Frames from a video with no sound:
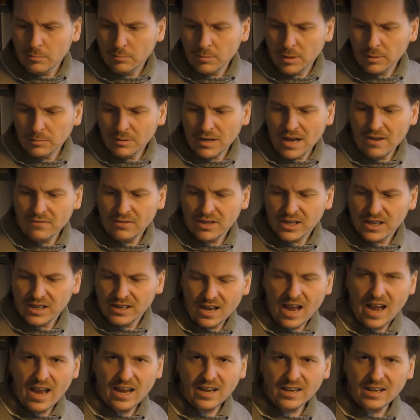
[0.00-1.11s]
Maybe having it
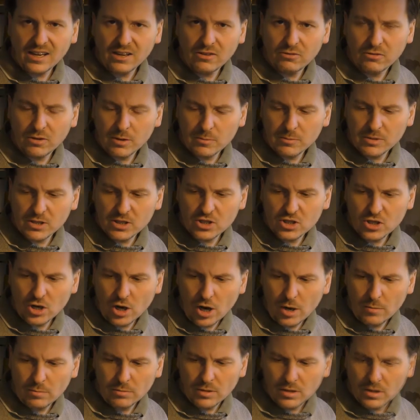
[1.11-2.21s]
hanging from the
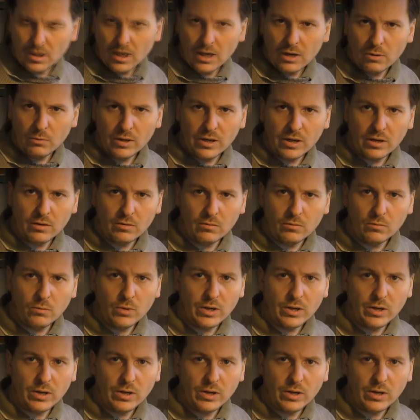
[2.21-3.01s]
top with a,